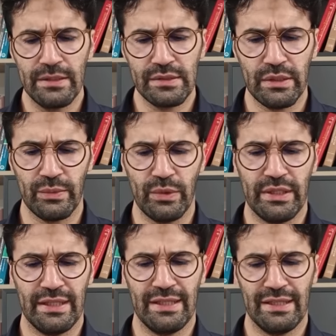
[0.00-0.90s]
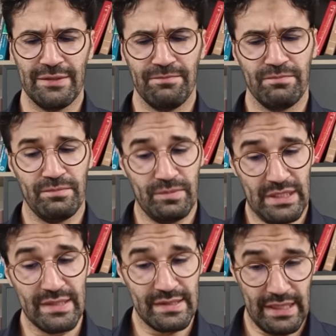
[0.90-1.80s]
So he,
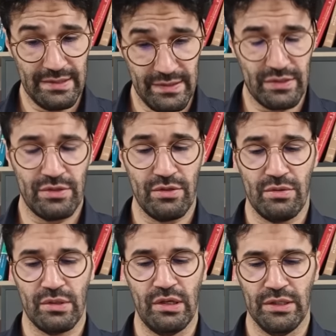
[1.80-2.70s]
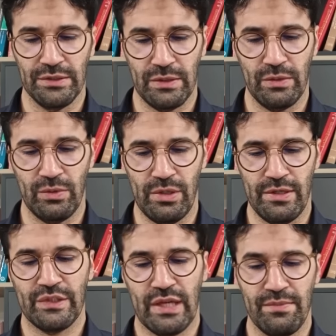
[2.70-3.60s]
he, says to God or
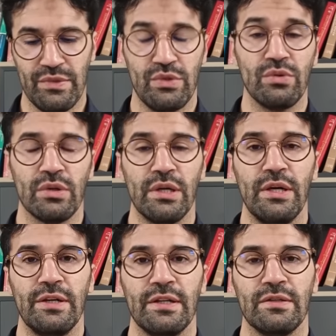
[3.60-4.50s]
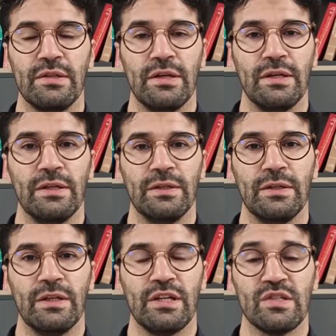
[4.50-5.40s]
Shams, your uh,
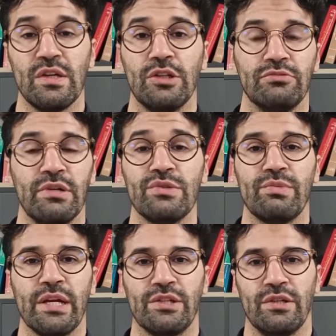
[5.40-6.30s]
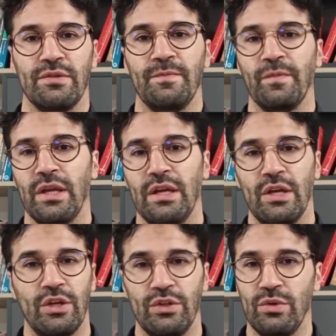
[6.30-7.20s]
sudden resurrection,
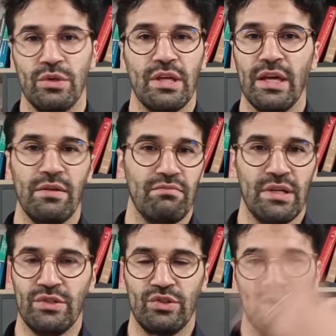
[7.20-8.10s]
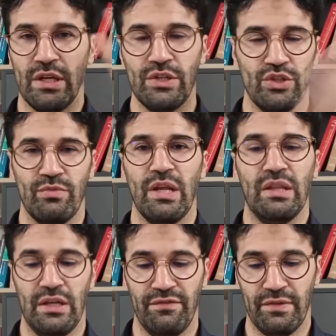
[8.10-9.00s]
you came and changed my
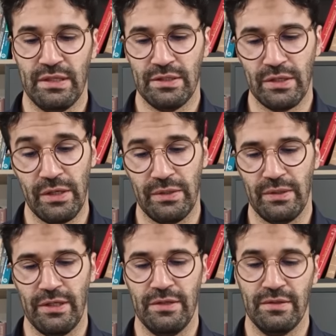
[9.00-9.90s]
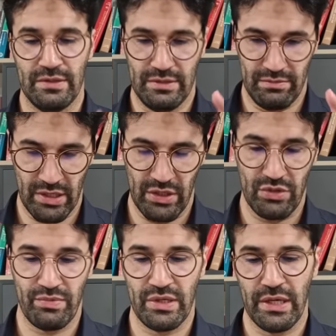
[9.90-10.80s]
life entirely, my
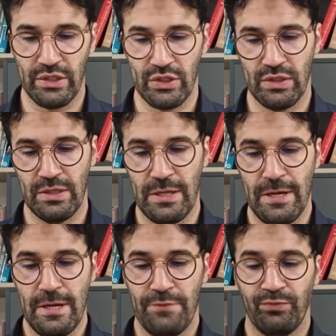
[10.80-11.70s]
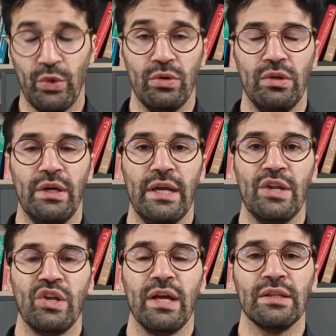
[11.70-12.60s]
interpretation. You are
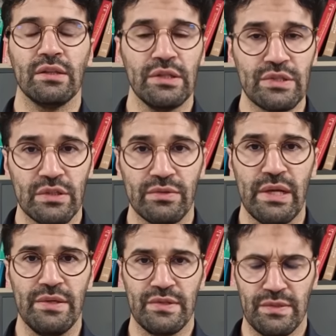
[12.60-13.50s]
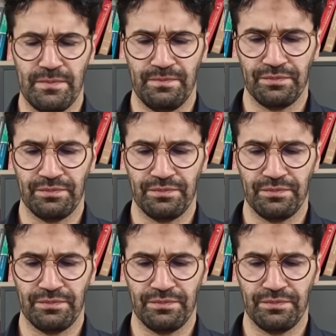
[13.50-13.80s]
an endless grace.